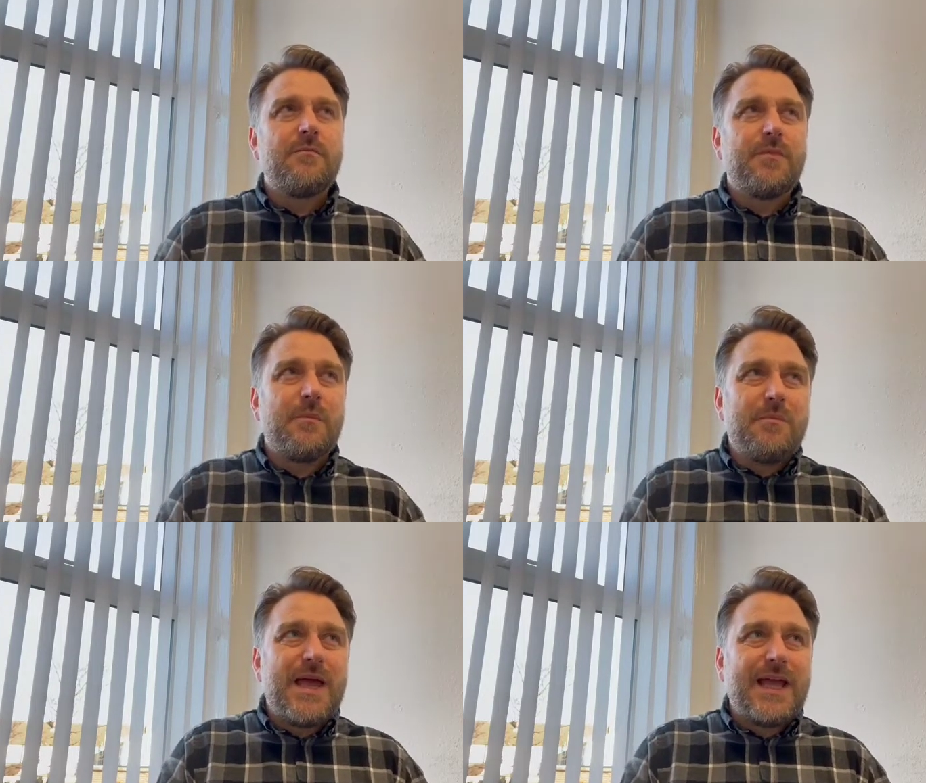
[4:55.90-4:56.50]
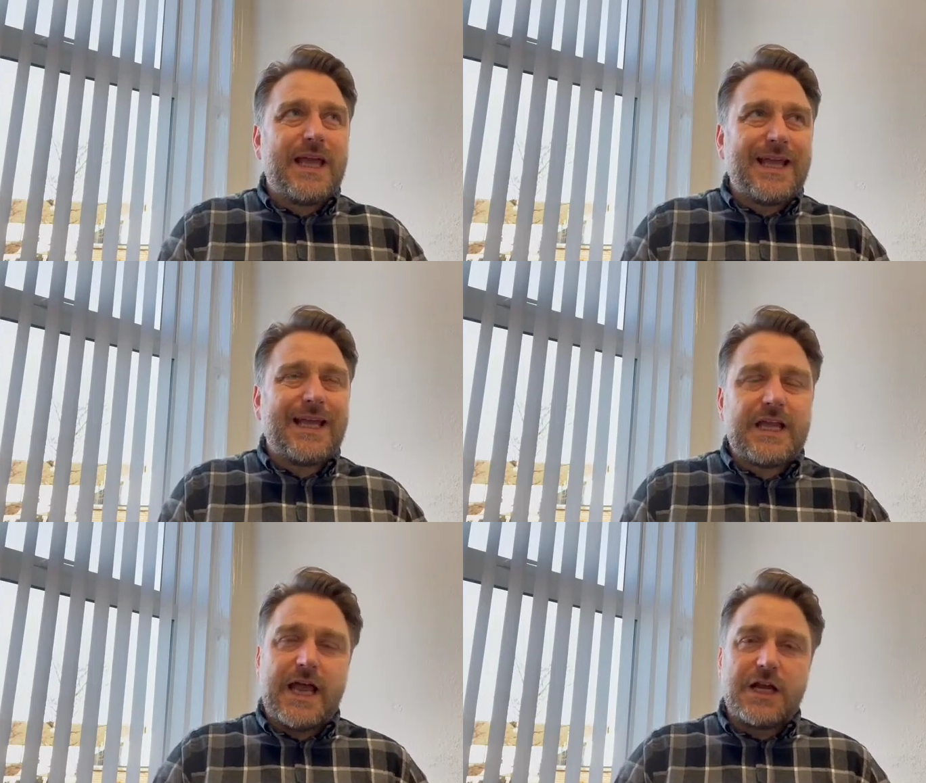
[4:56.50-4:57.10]
But making a
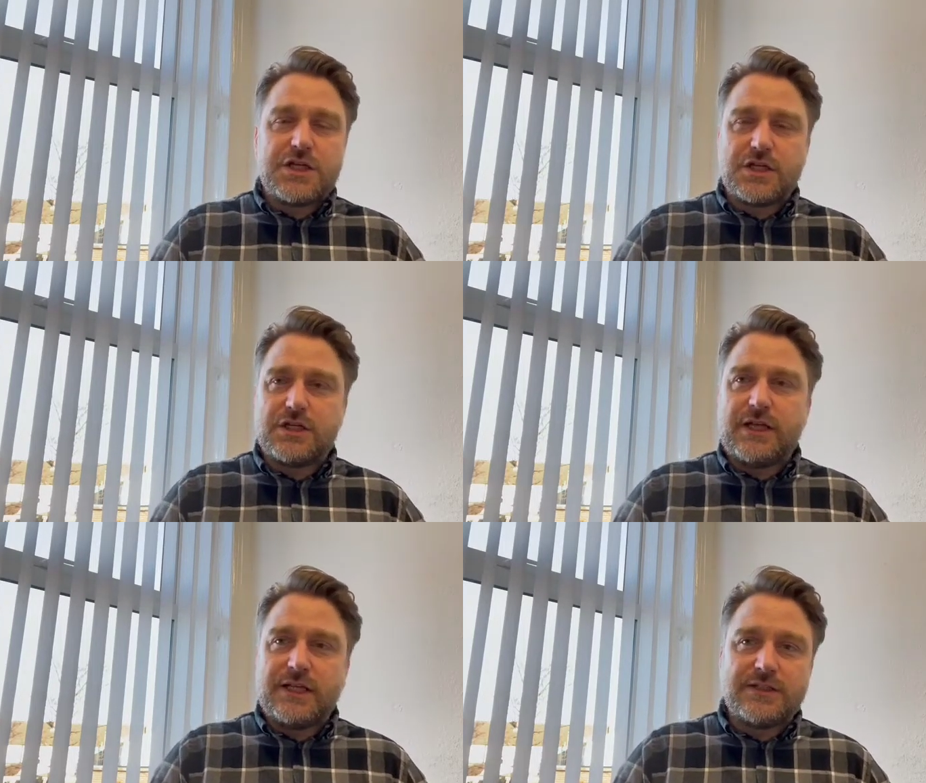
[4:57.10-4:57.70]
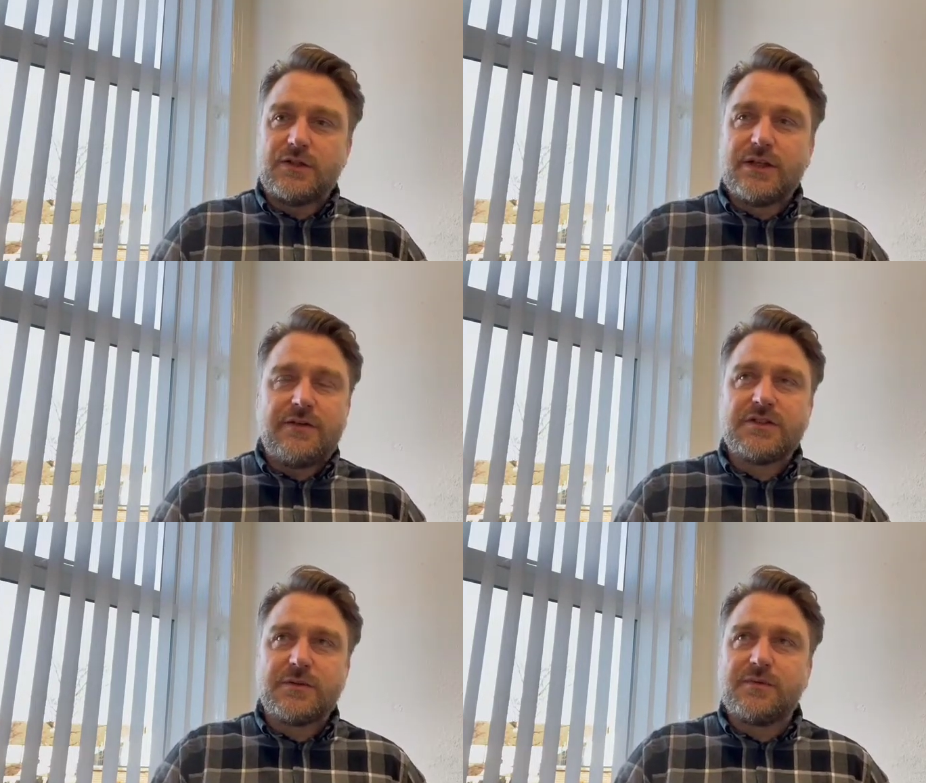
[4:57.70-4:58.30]
connection is only
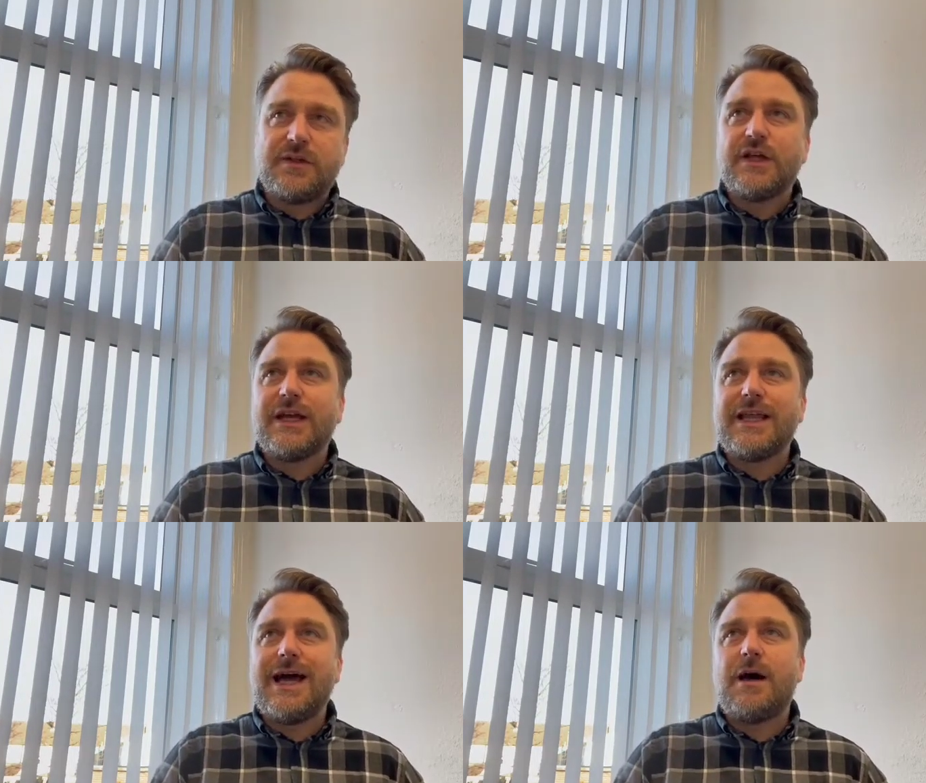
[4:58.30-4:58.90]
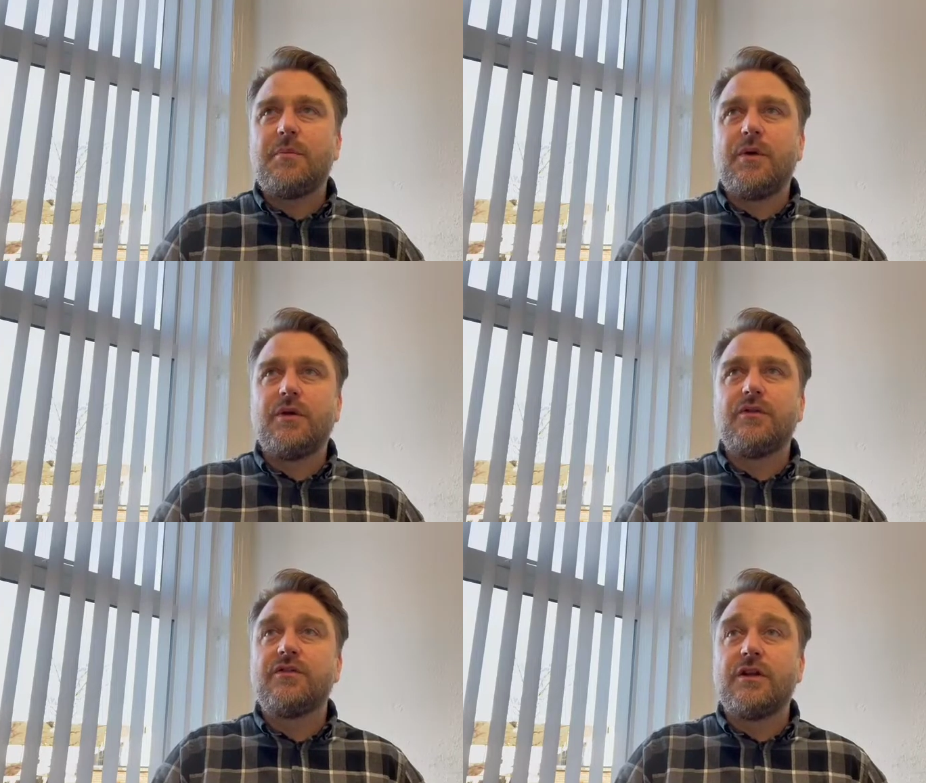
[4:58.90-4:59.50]
ever something that can
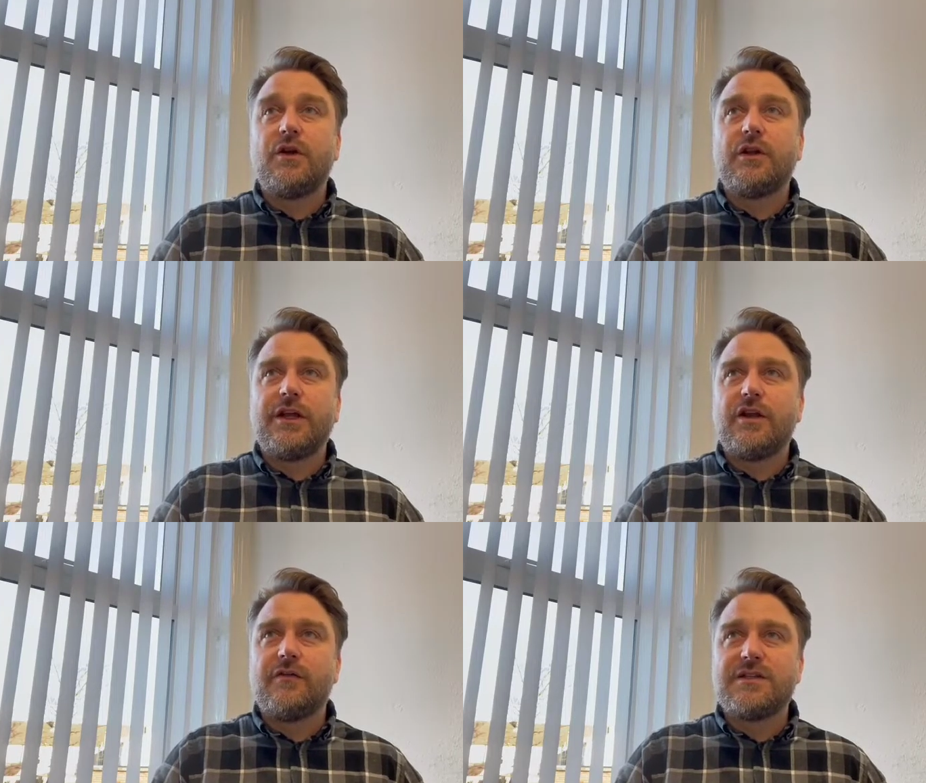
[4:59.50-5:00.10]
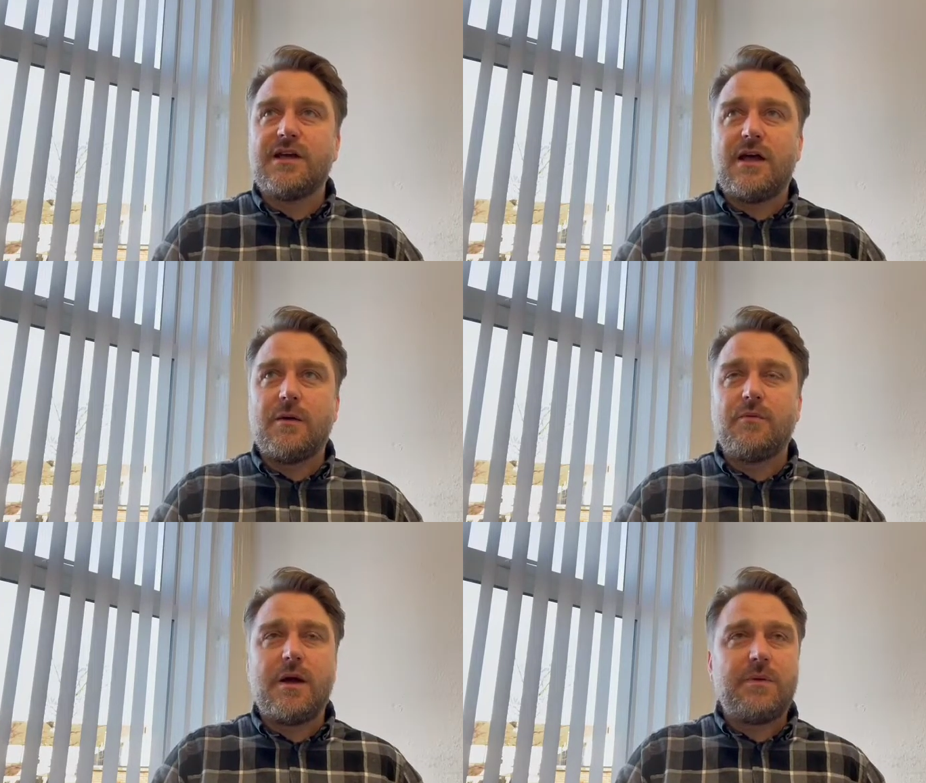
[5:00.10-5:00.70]
happen slowly and over
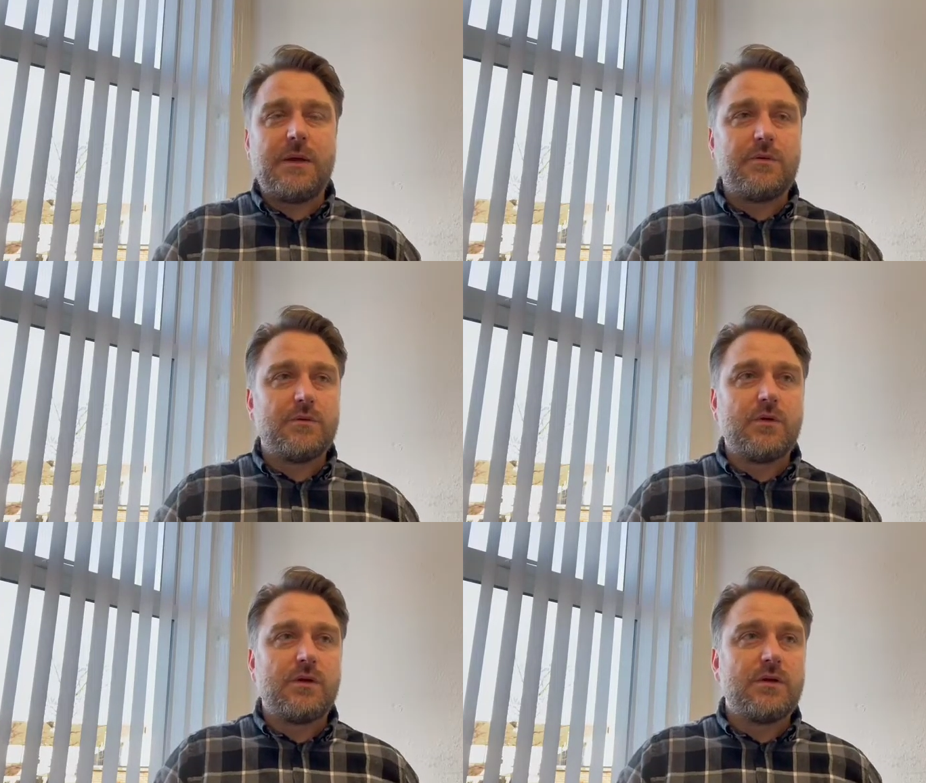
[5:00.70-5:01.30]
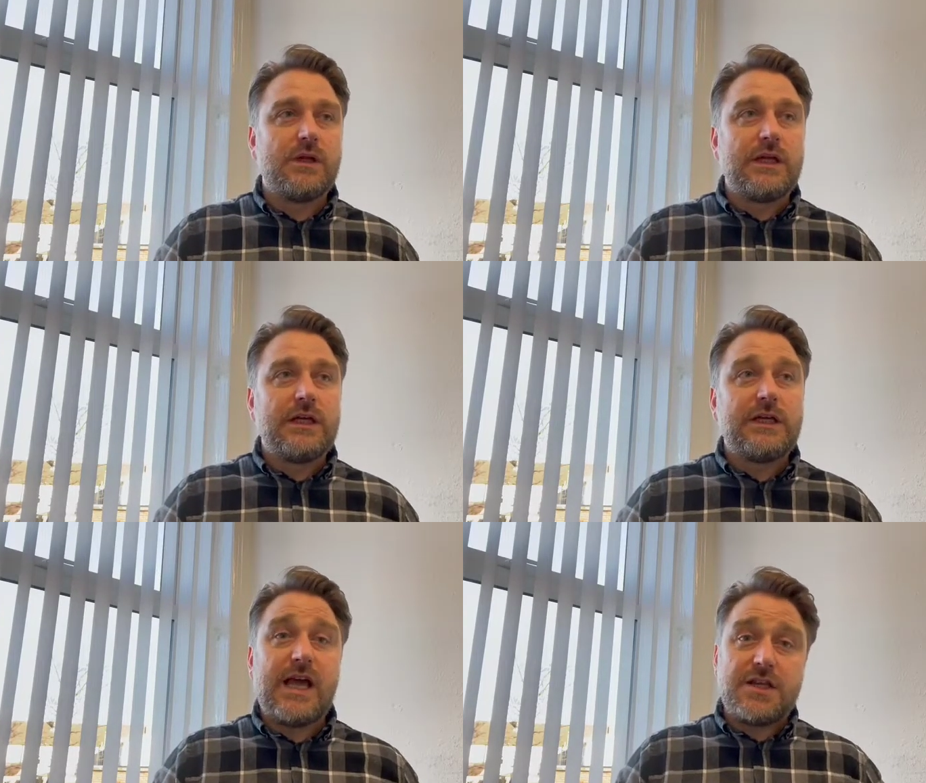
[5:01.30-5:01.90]
time, where people will
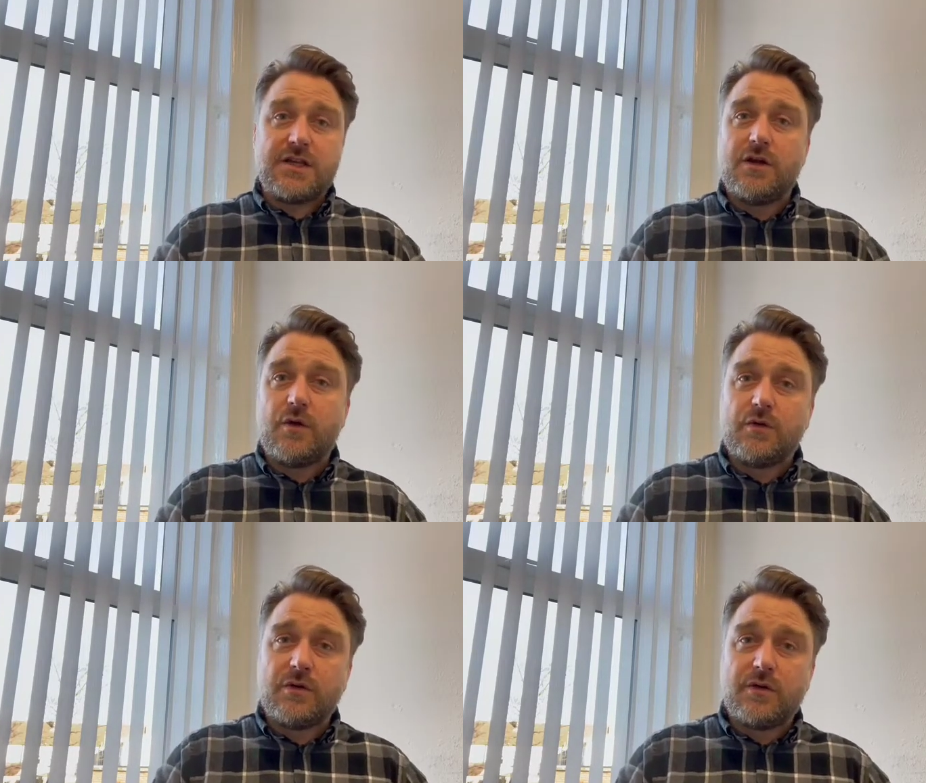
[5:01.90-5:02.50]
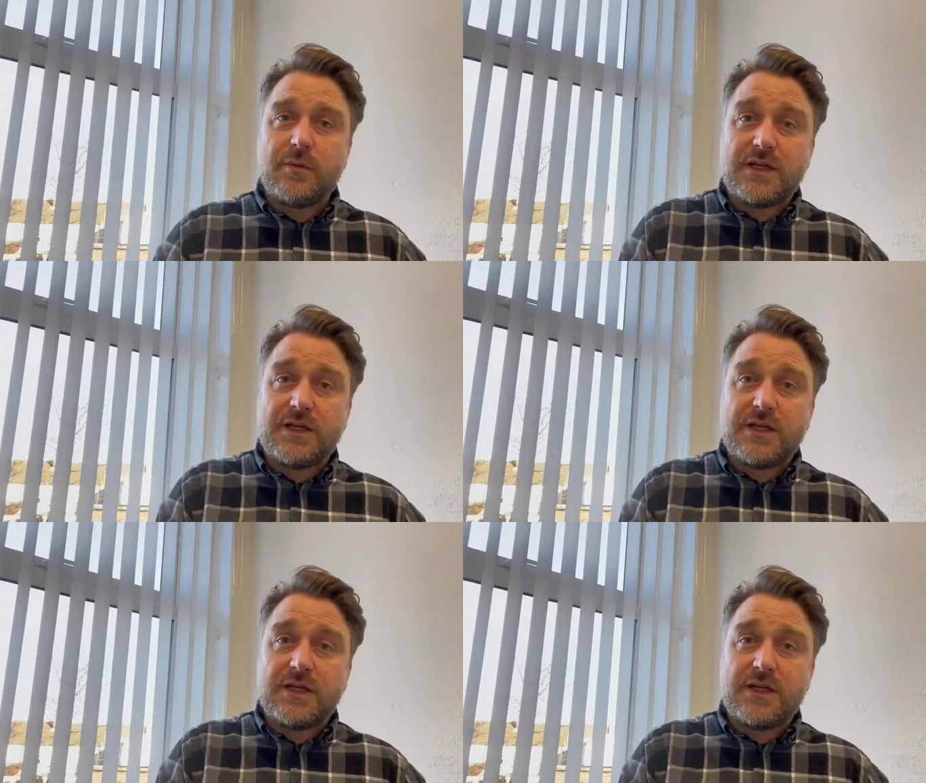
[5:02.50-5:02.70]
get to know one another.